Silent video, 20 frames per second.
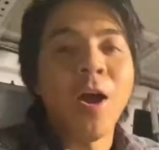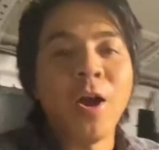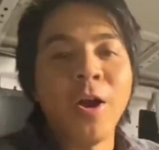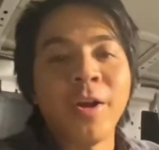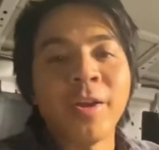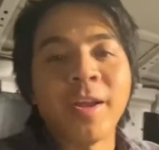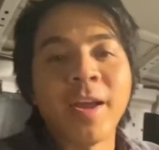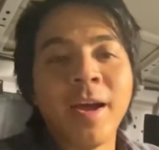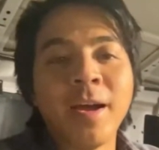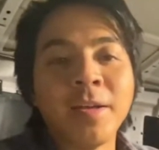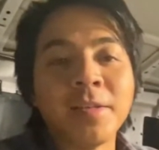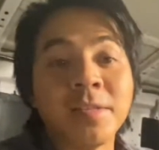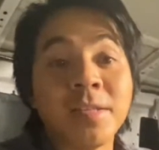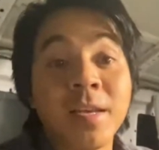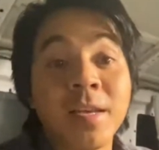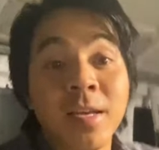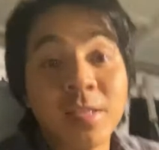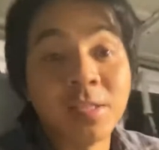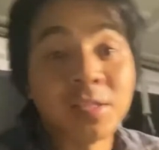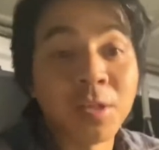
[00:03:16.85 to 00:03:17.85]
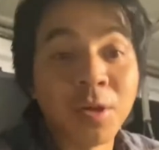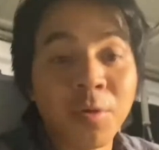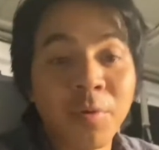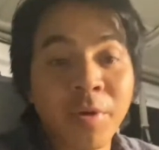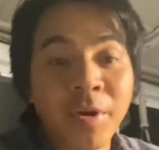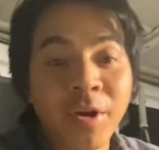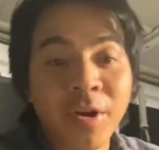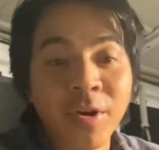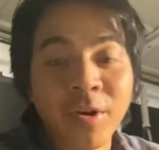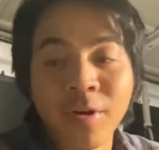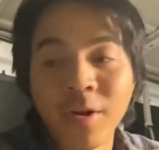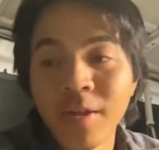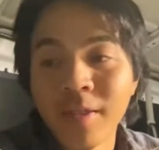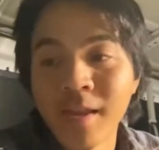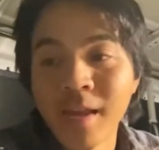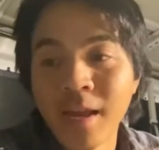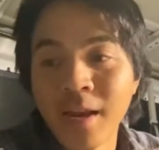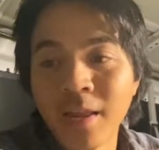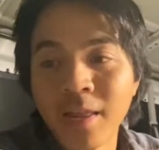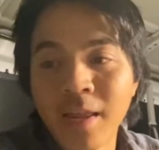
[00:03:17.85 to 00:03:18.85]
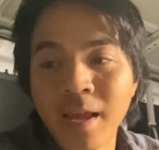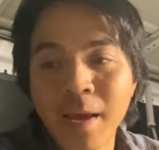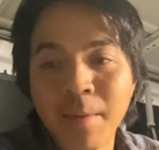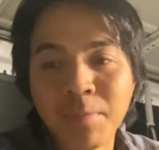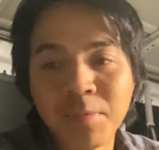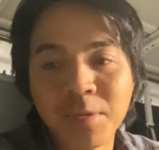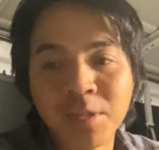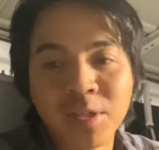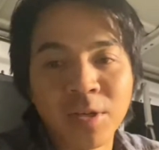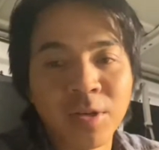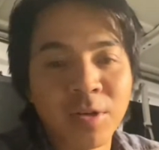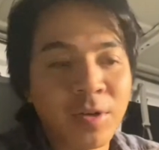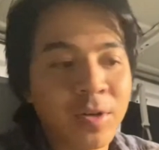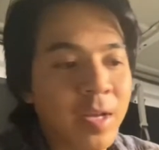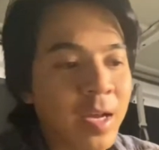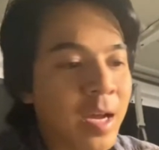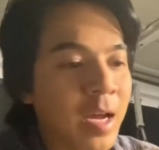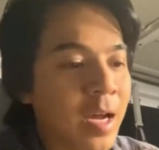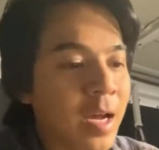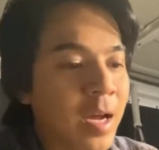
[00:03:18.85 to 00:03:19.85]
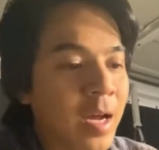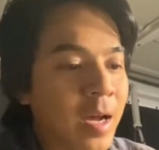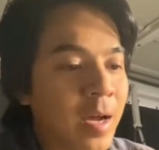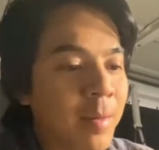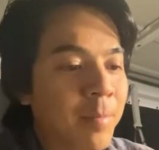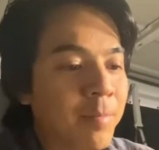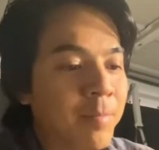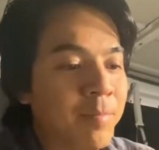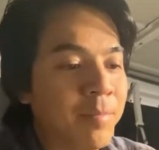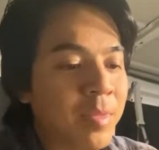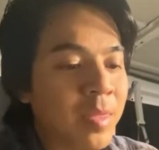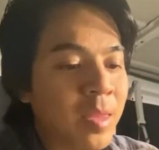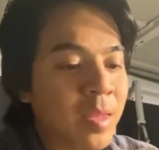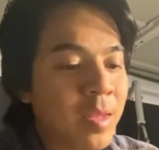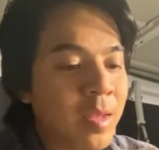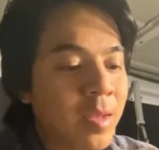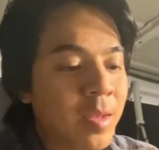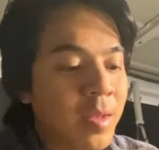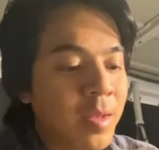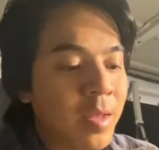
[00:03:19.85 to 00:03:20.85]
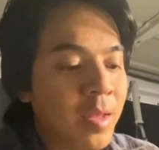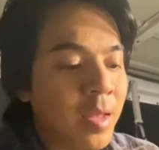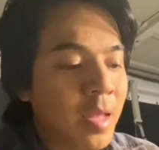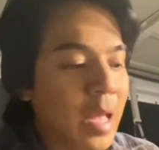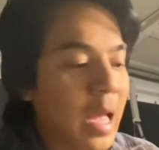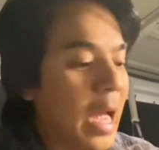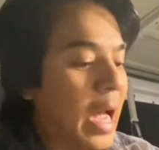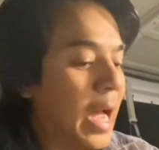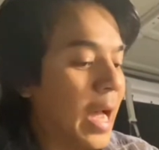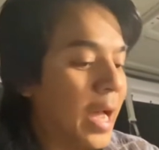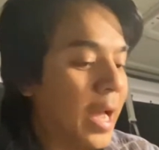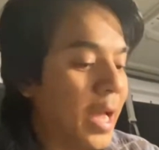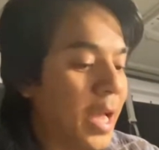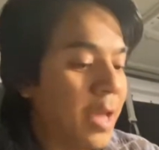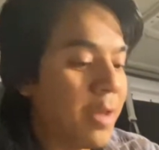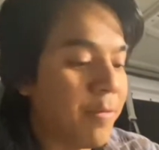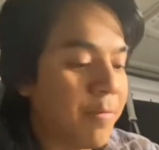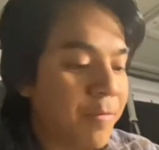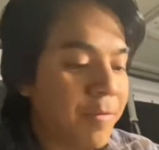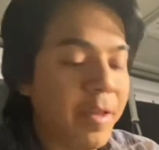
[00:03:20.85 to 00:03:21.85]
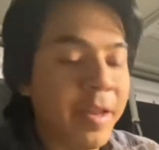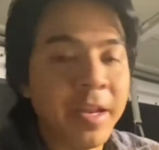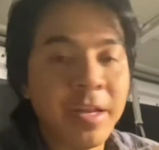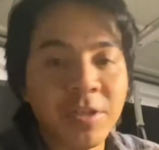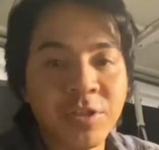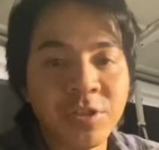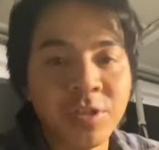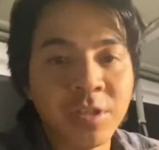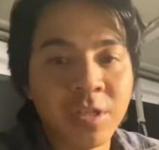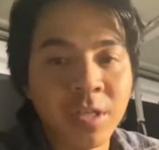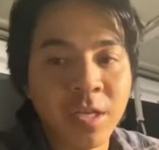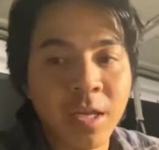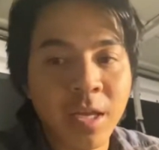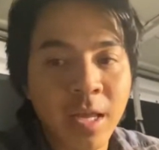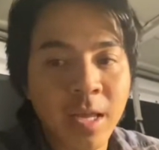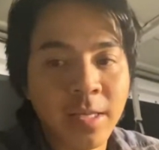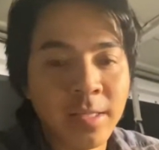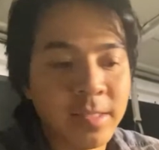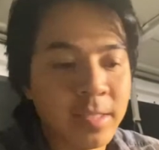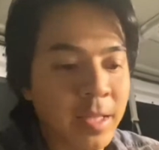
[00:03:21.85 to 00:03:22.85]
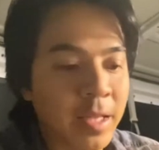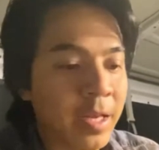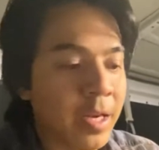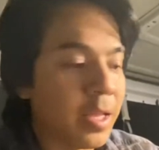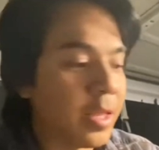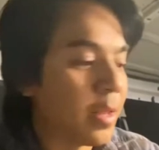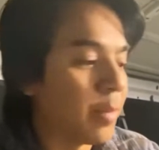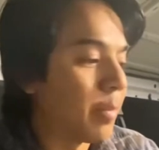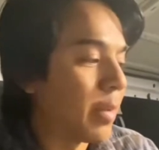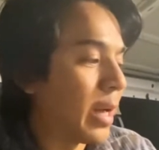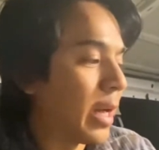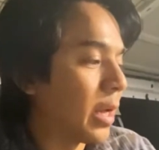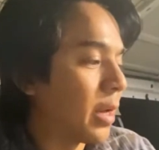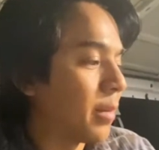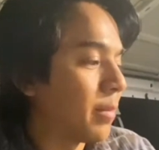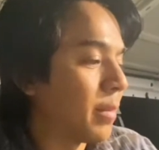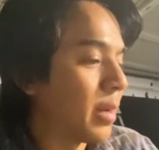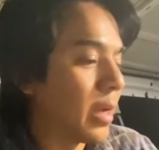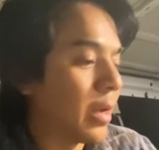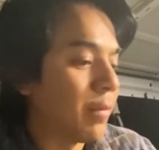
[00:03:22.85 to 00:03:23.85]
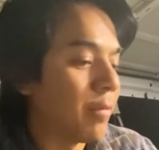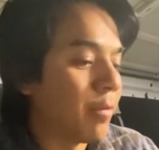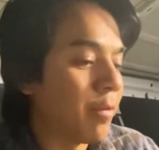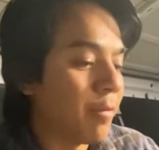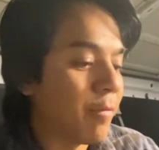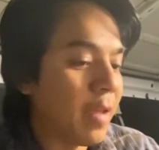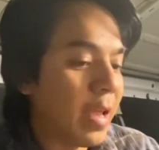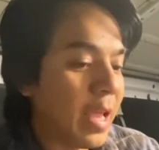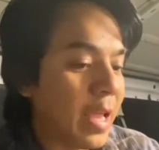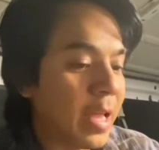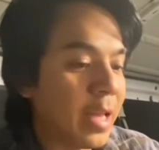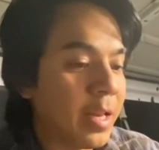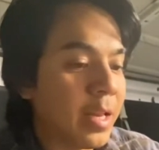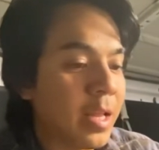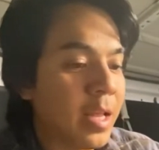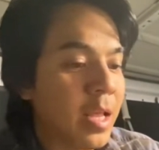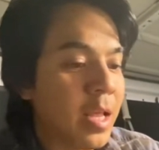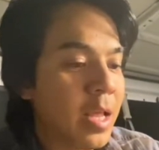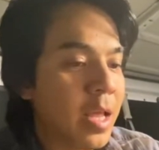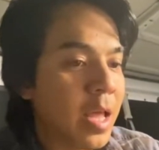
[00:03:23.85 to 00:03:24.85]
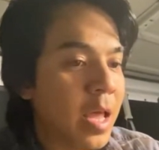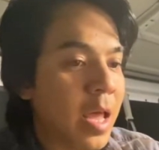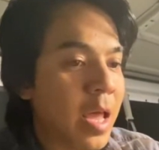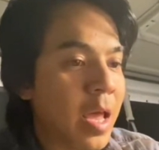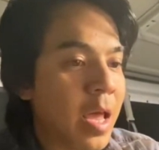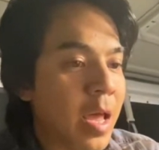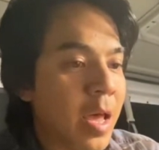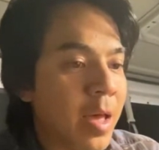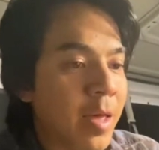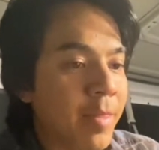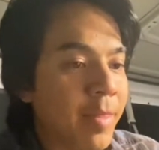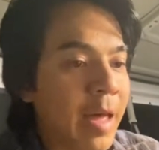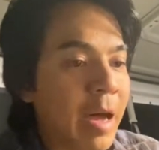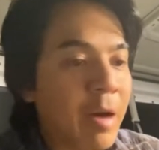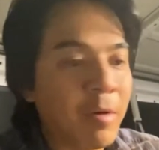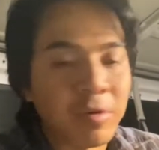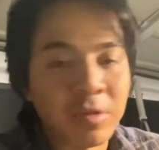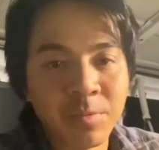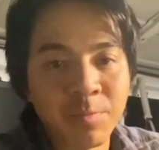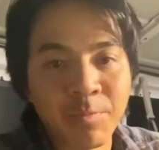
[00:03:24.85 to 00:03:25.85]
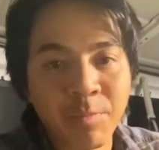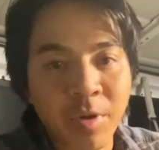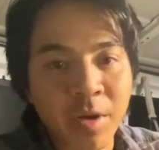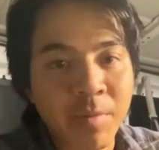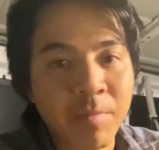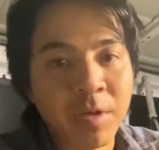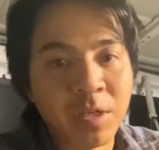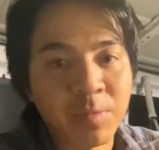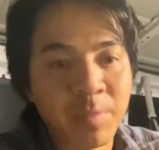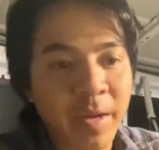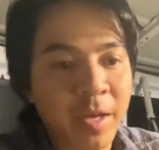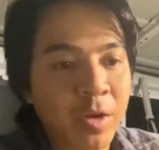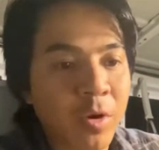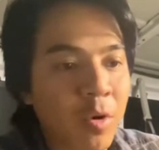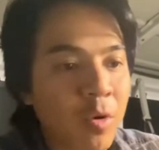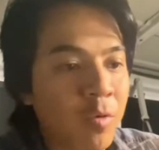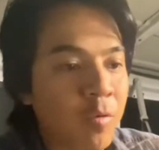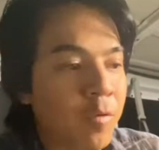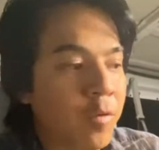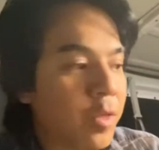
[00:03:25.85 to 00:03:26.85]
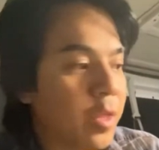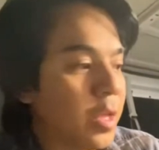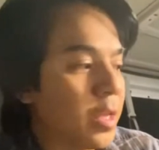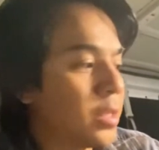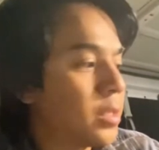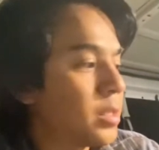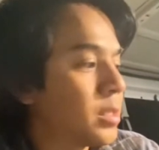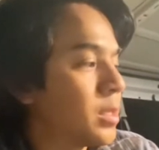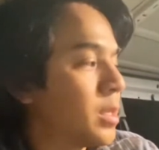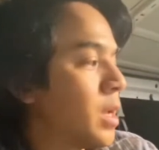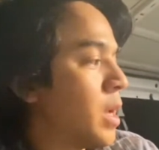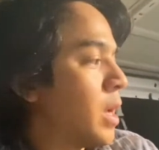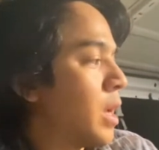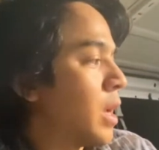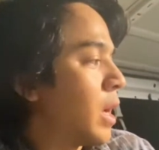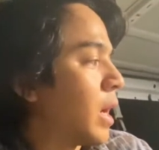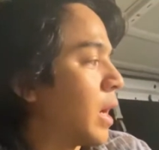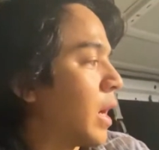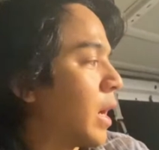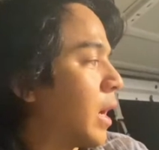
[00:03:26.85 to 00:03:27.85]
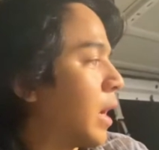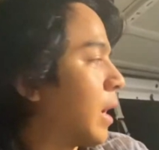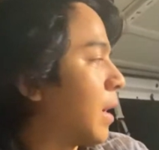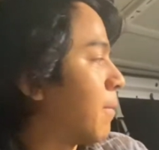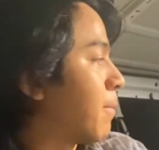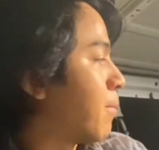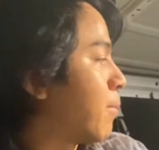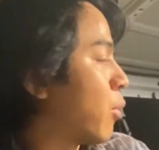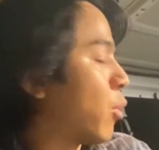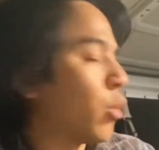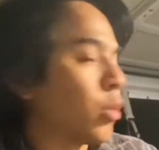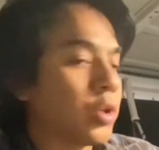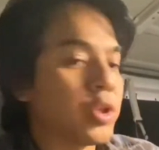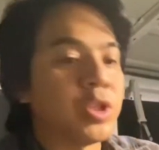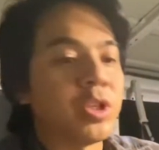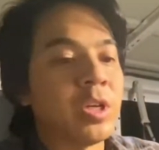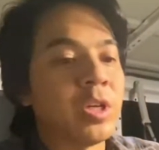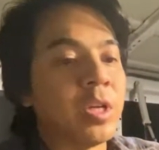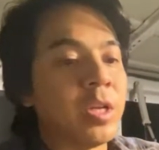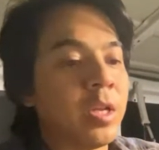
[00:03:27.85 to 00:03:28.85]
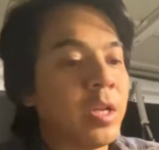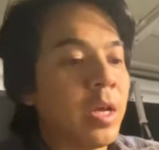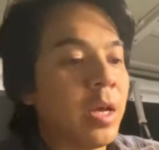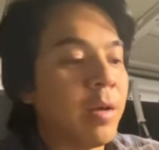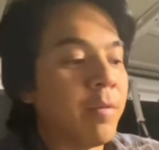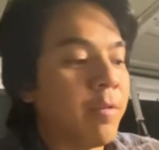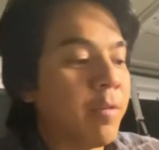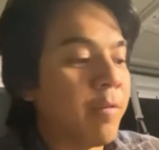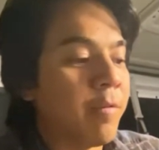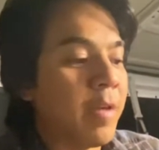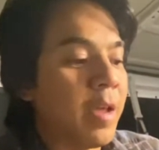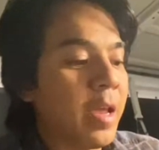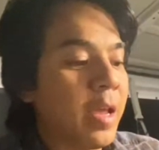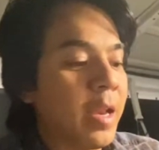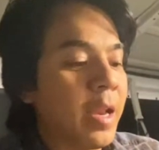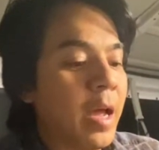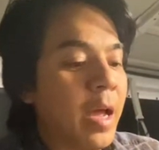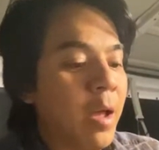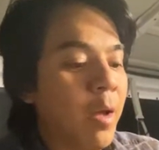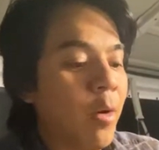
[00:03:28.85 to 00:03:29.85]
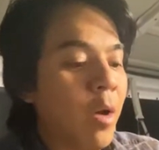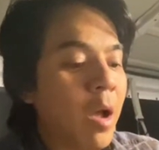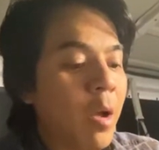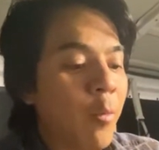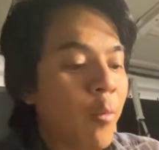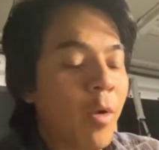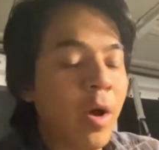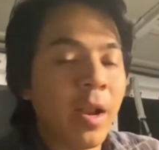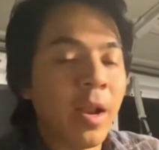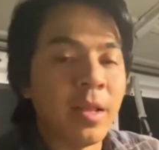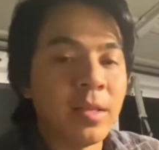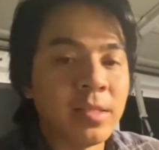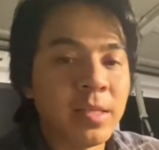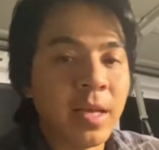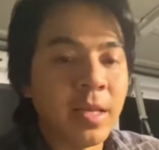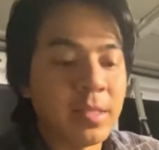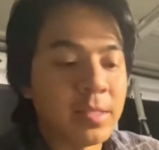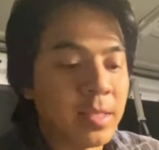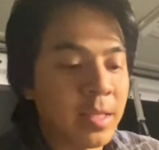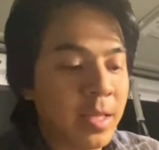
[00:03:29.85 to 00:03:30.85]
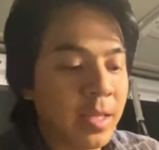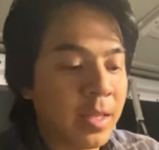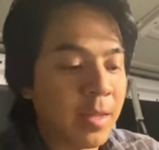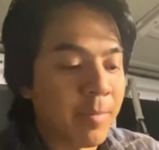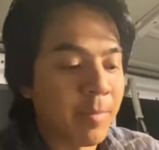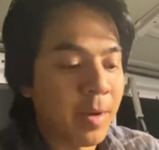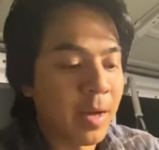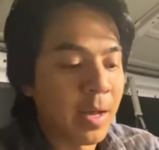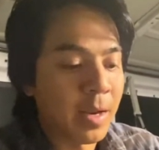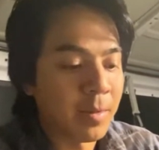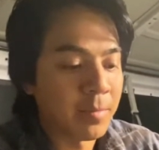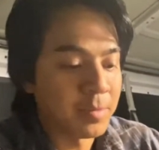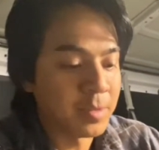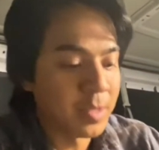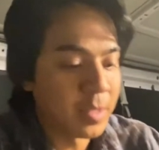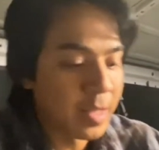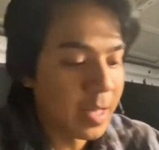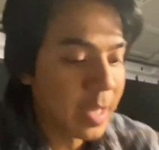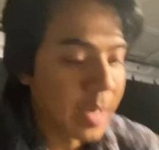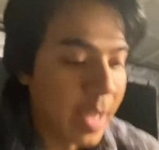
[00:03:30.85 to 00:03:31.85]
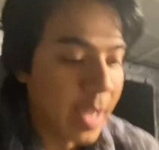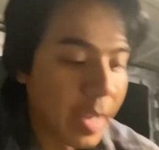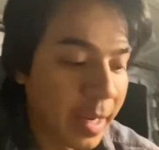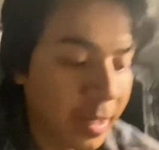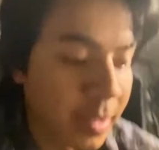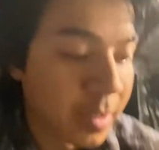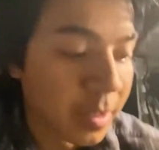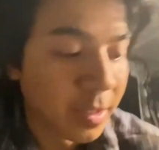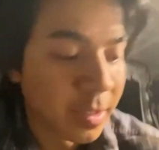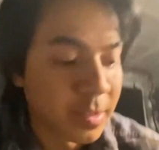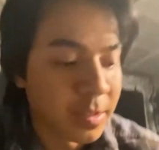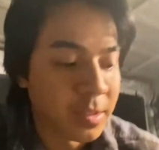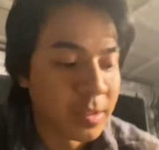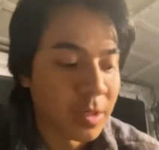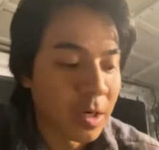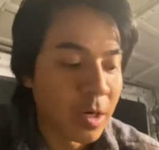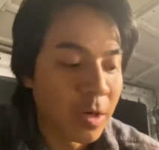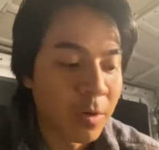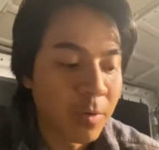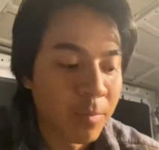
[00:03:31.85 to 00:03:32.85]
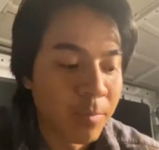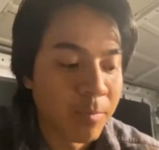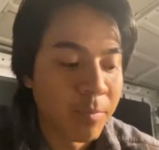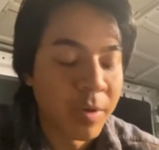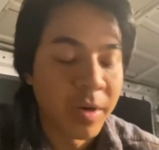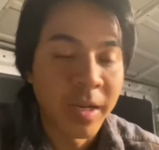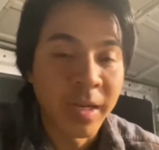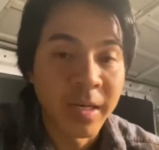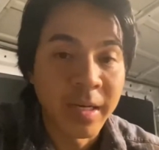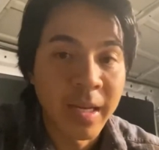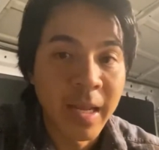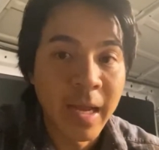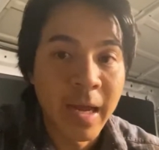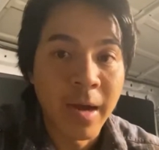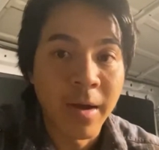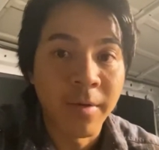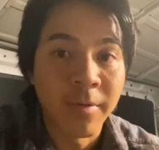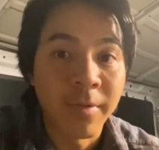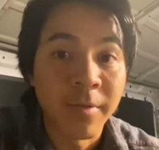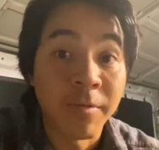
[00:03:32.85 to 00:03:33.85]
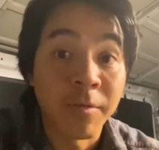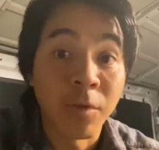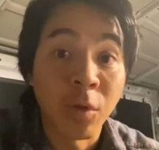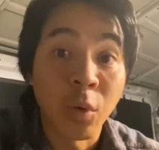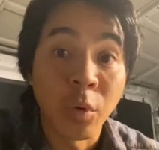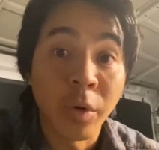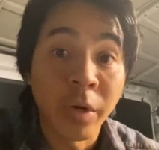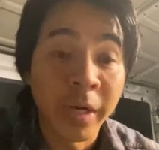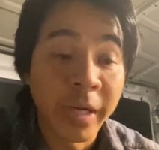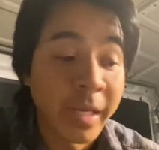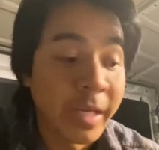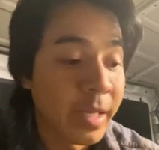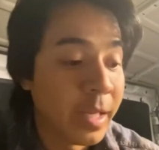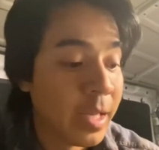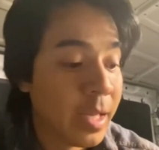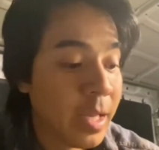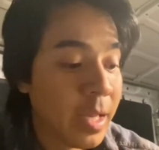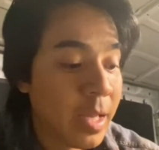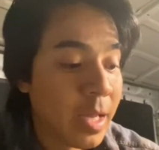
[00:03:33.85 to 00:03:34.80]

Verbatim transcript: All right guys, so we're here at the end of the episode. Um, I finished insulating the bottom of the van and that was pretty much my goal for this uh, portion of the van. I, I, wanted to insulate the bottom so that I could start putting down the flooring.